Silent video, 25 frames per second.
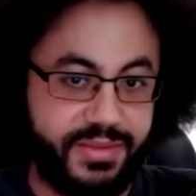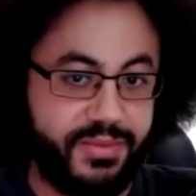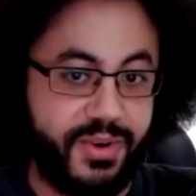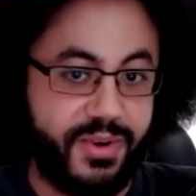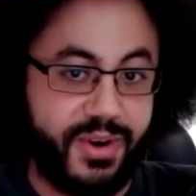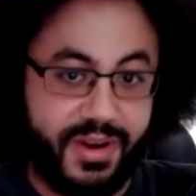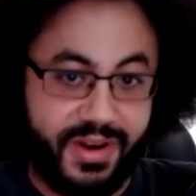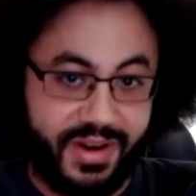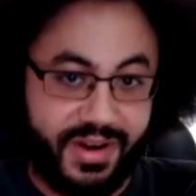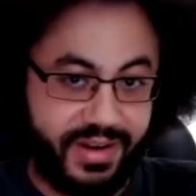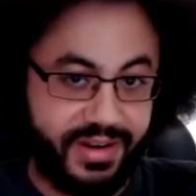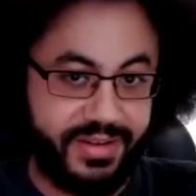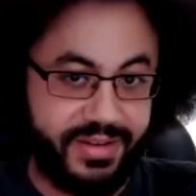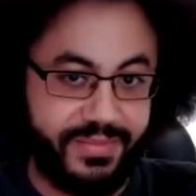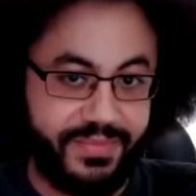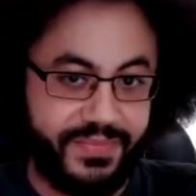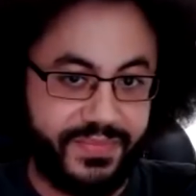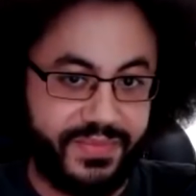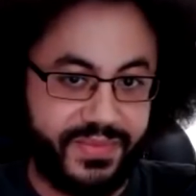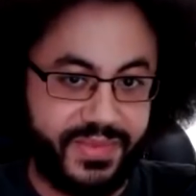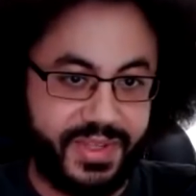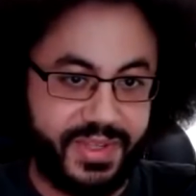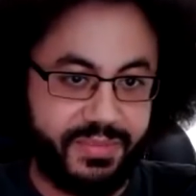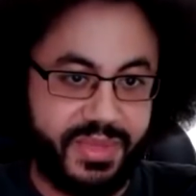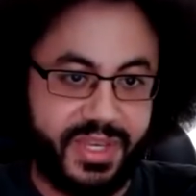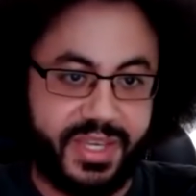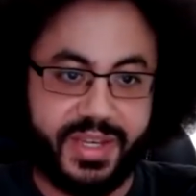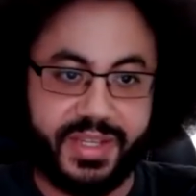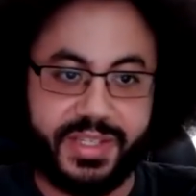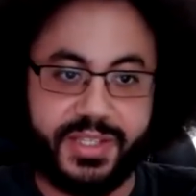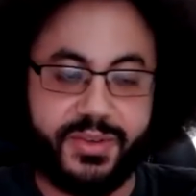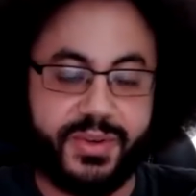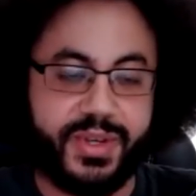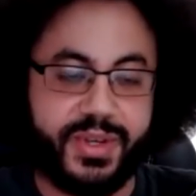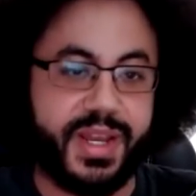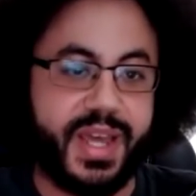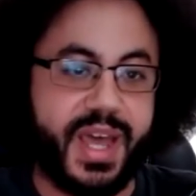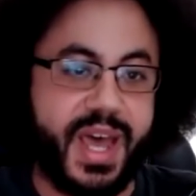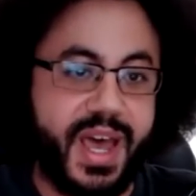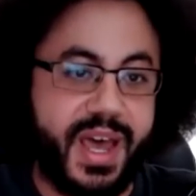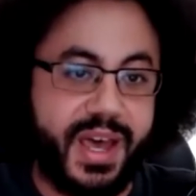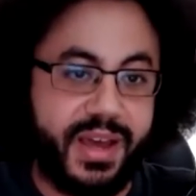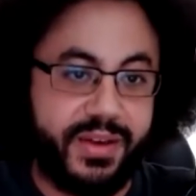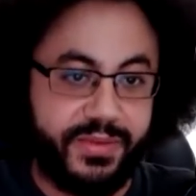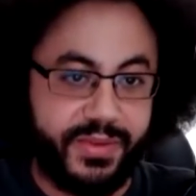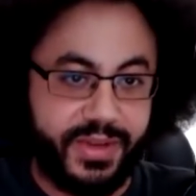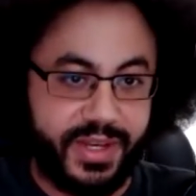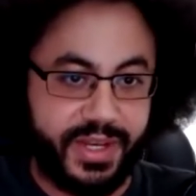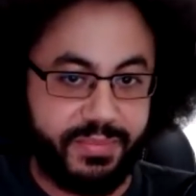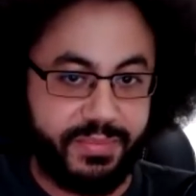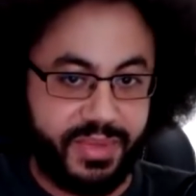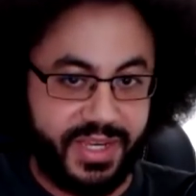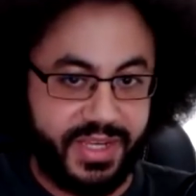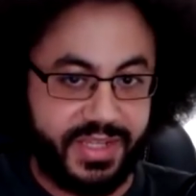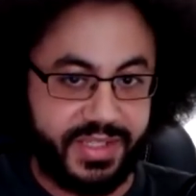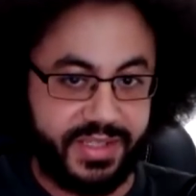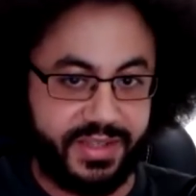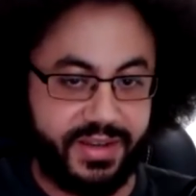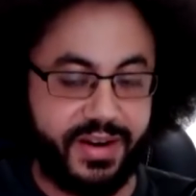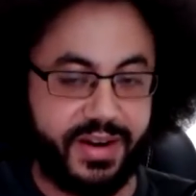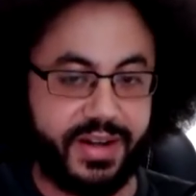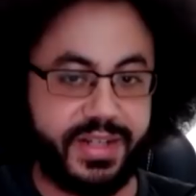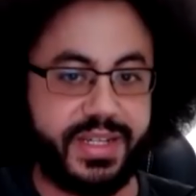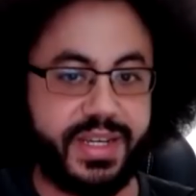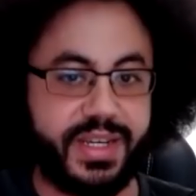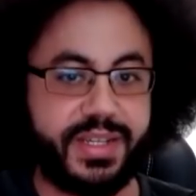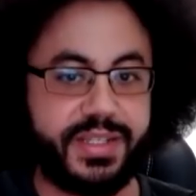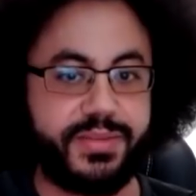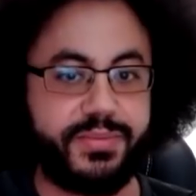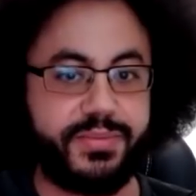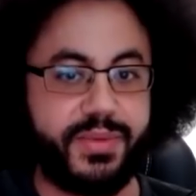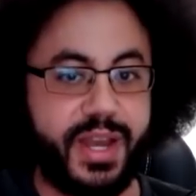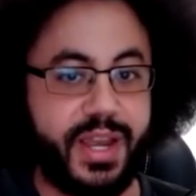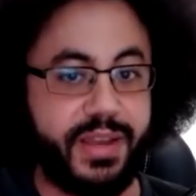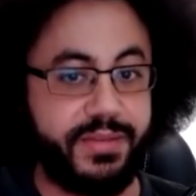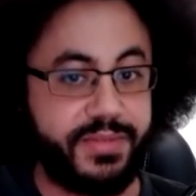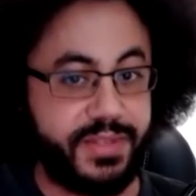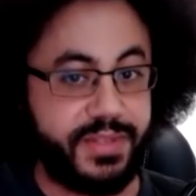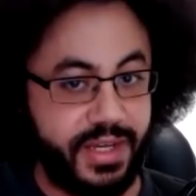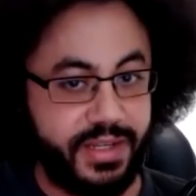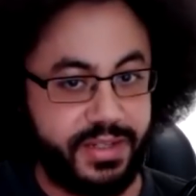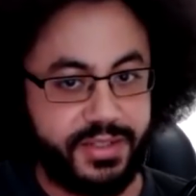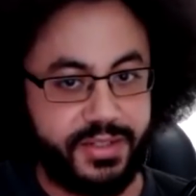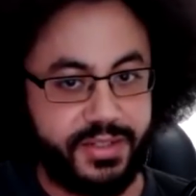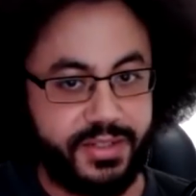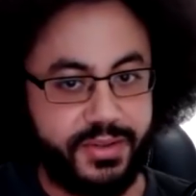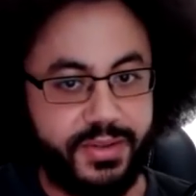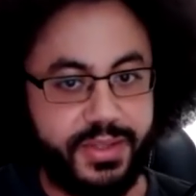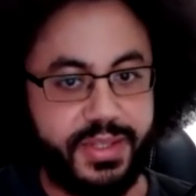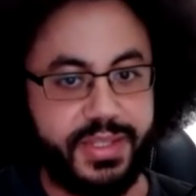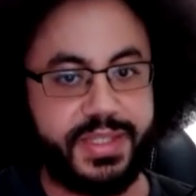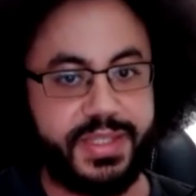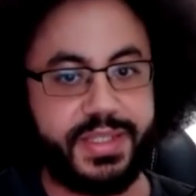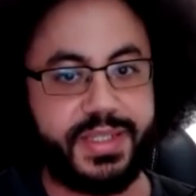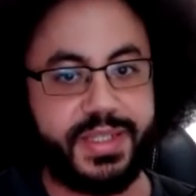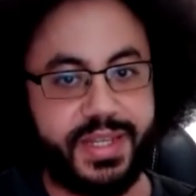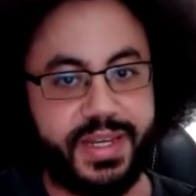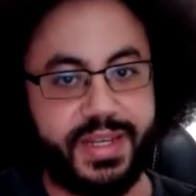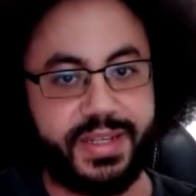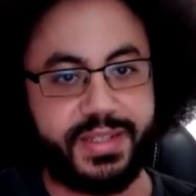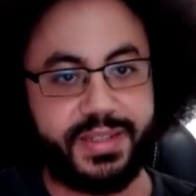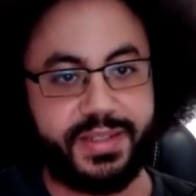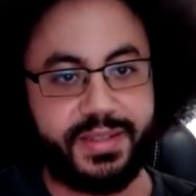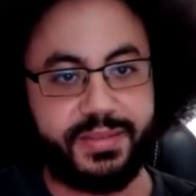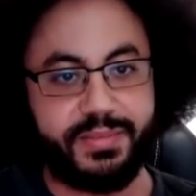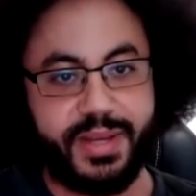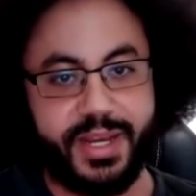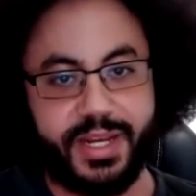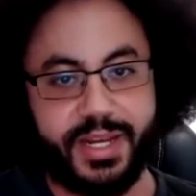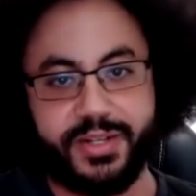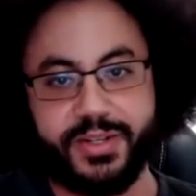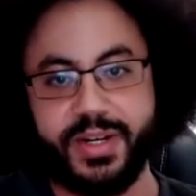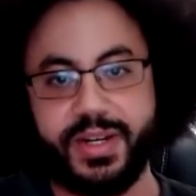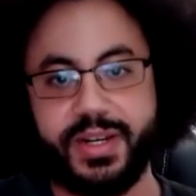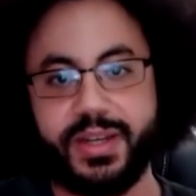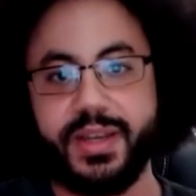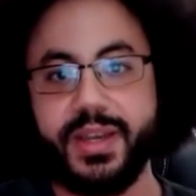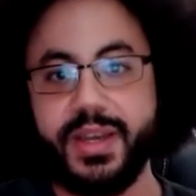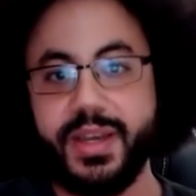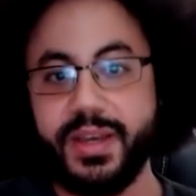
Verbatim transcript: wrong, because you can have a P C R test. I, I do these tests, Patrick.